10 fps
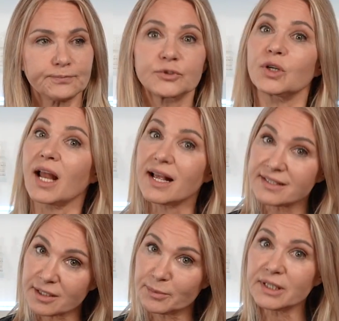So it
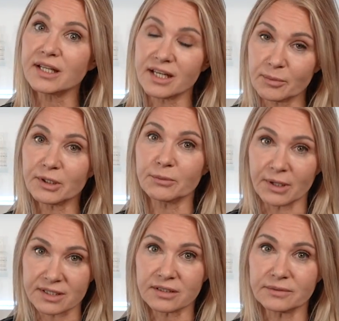has the ability to build
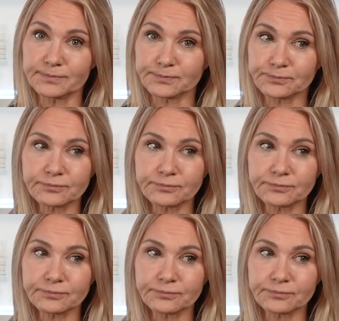muscle,